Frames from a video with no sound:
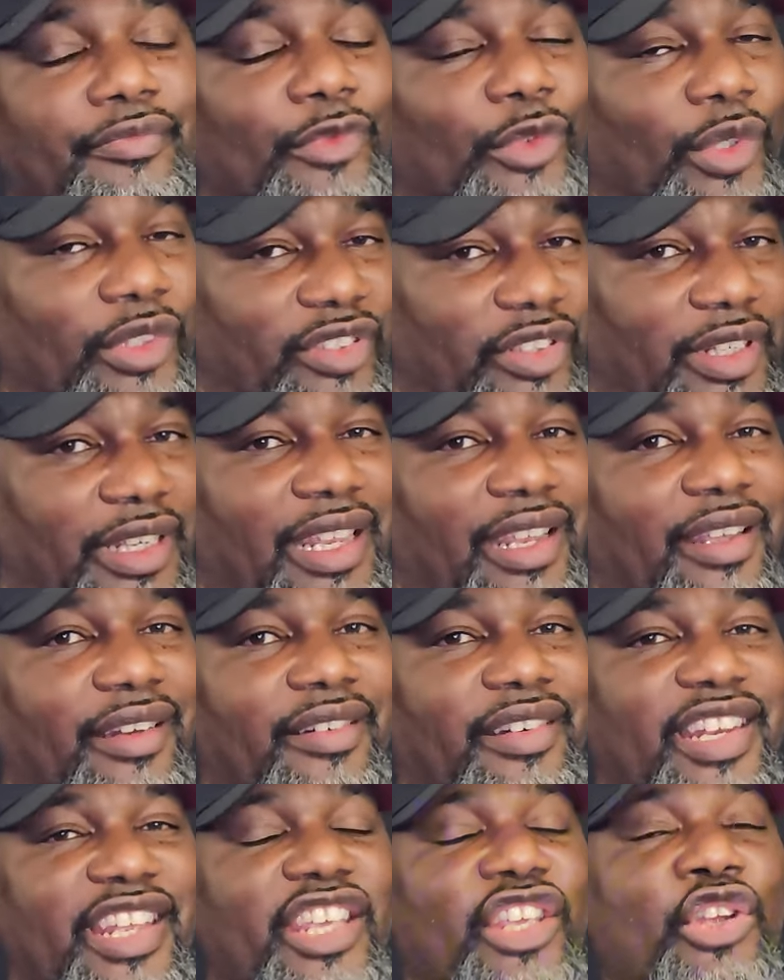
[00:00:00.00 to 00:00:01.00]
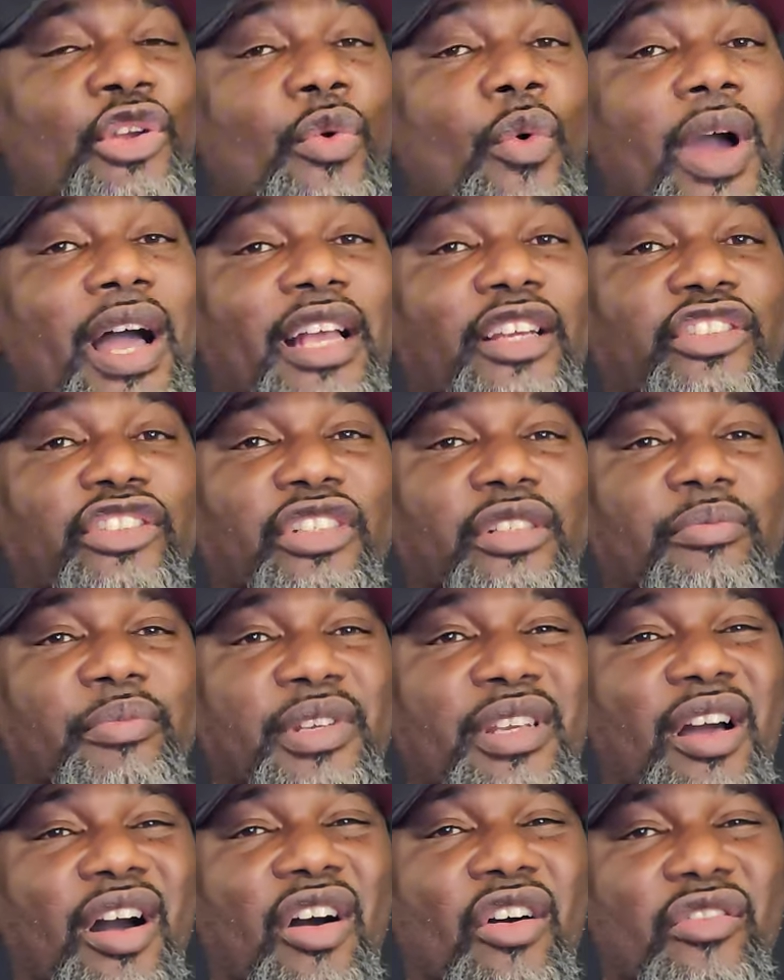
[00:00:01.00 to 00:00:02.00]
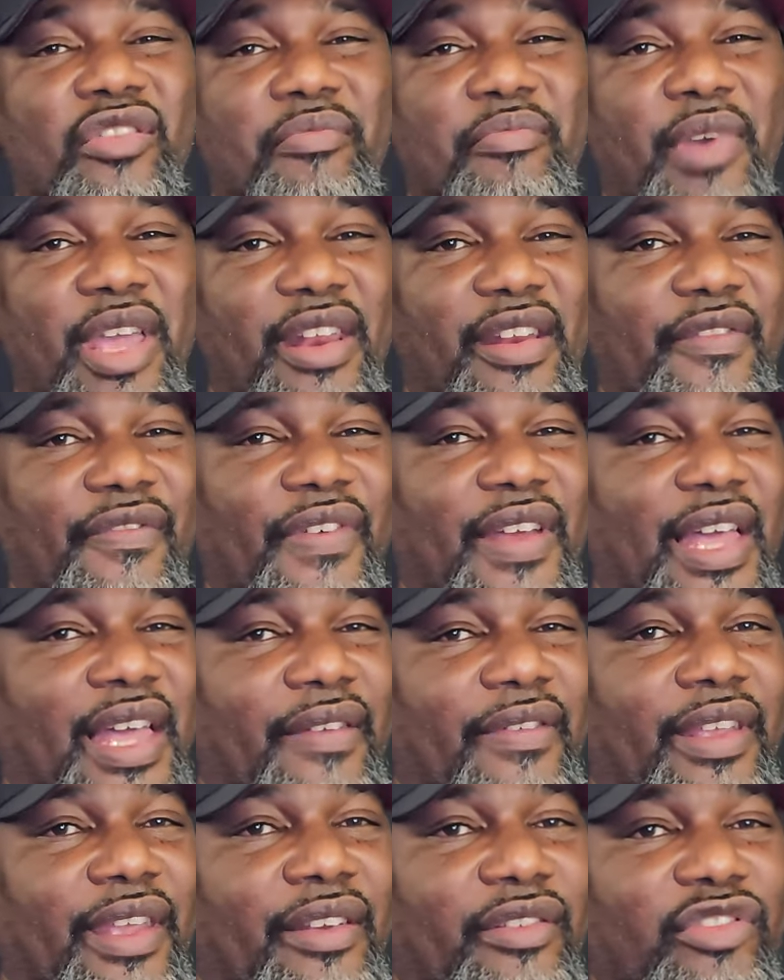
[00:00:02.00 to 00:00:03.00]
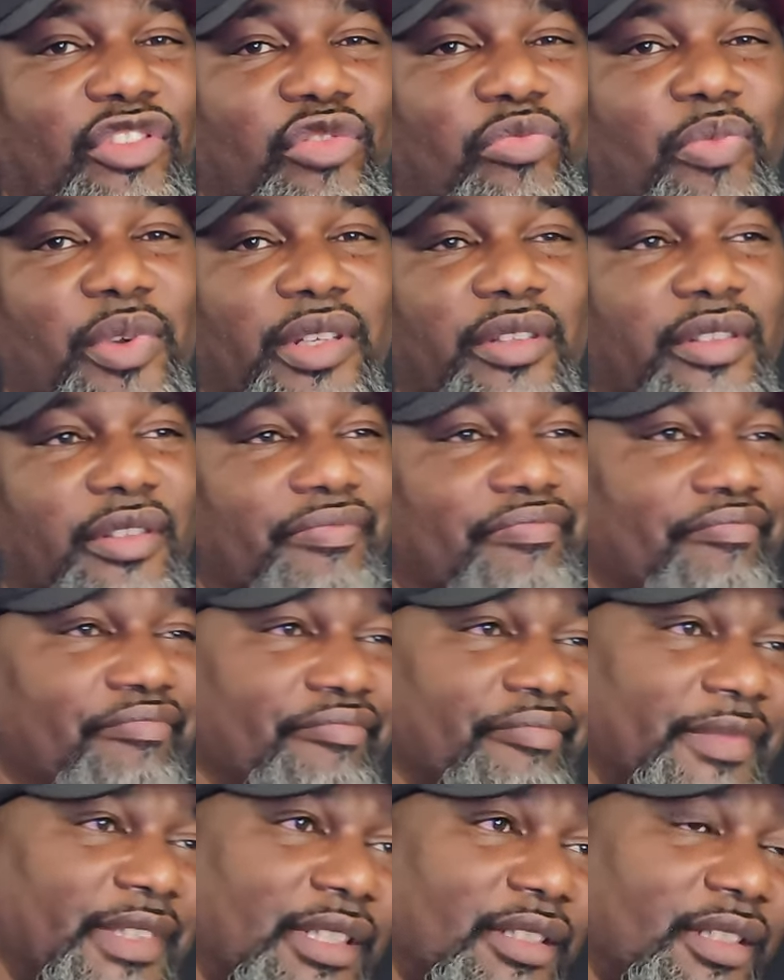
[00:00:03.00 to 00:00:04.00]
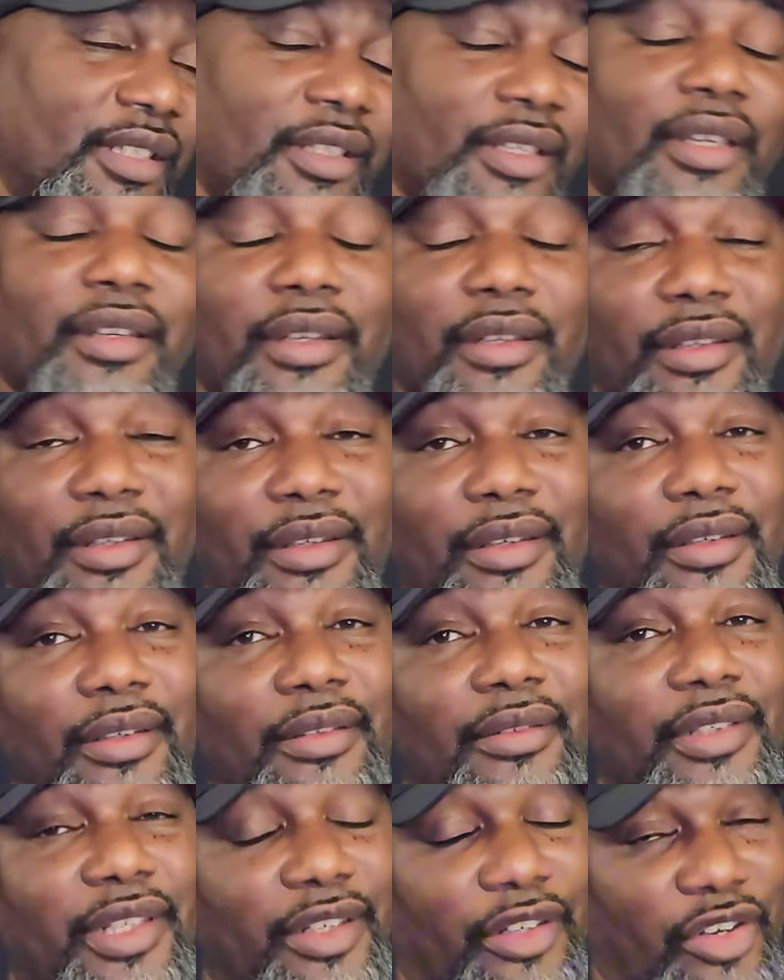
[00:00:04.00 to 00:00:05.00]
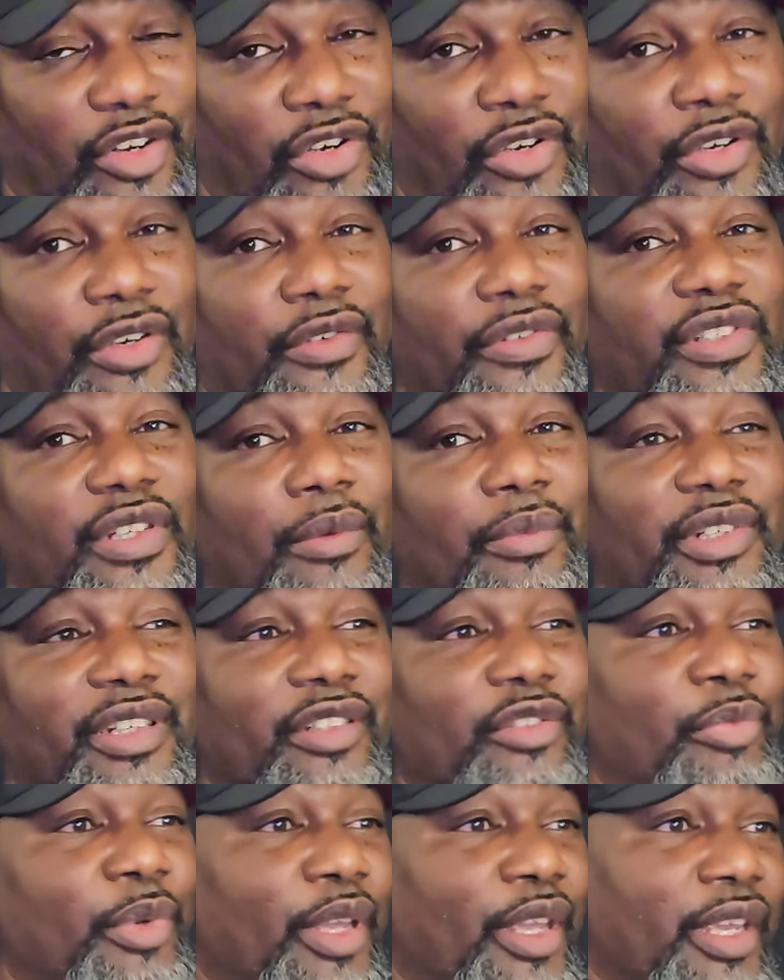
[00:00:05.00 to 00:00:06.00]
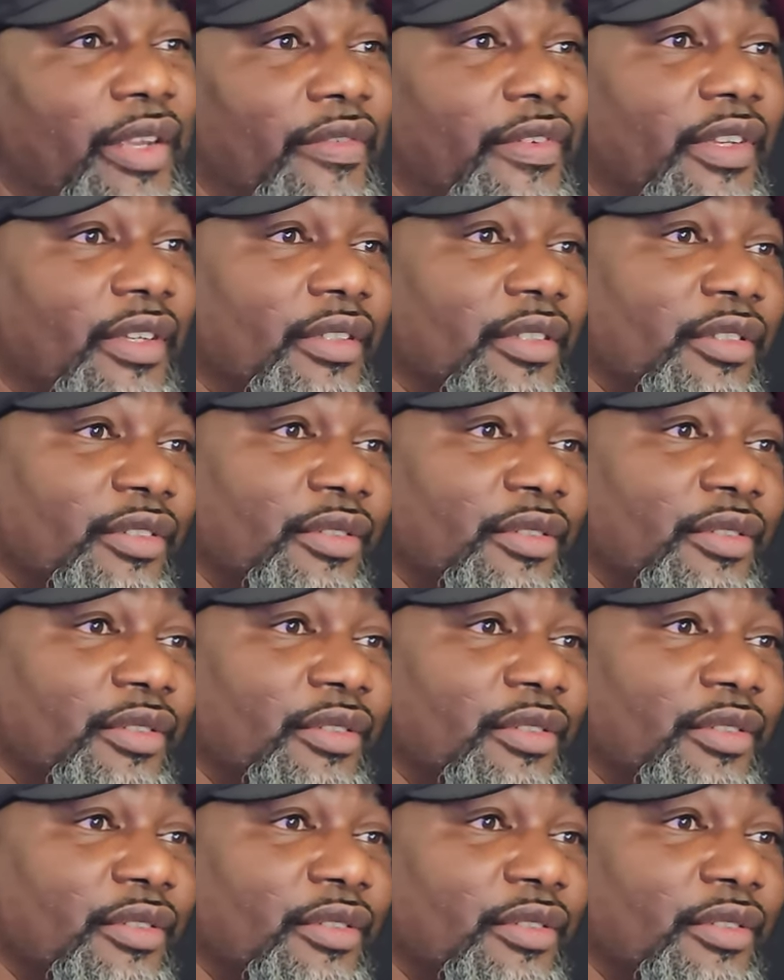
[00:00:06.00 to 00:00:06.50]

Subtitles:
Once again, DUI should be an automatic 5-game suspension that occurred some of this behavior.